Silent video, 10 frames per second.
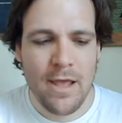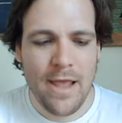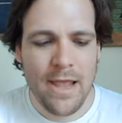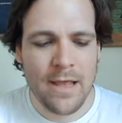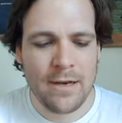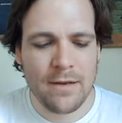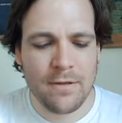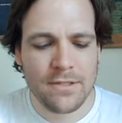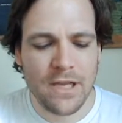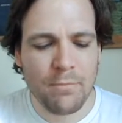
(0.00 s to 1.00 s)
And
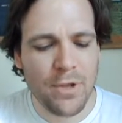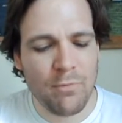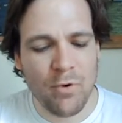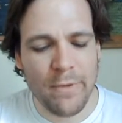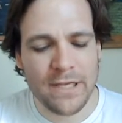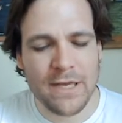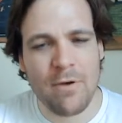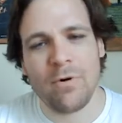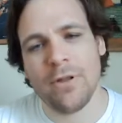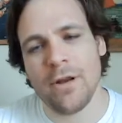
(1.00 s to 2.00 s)
some people might say,
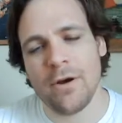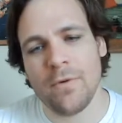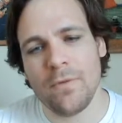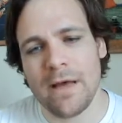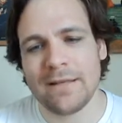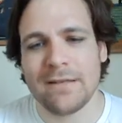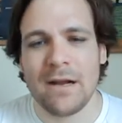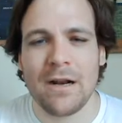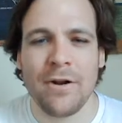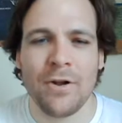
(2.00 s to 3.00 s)
well, that's
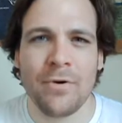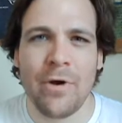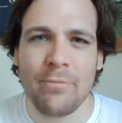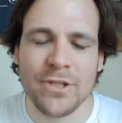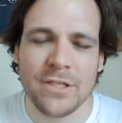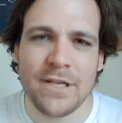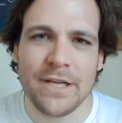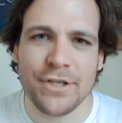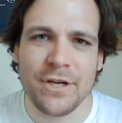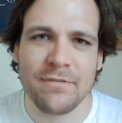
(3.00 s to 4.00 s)
not a good
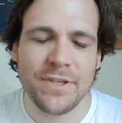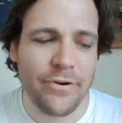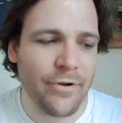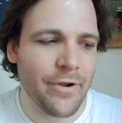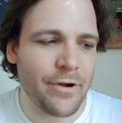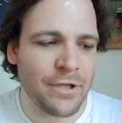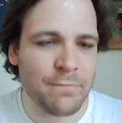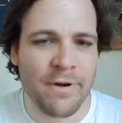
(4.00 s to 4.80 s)
representation of serial killers.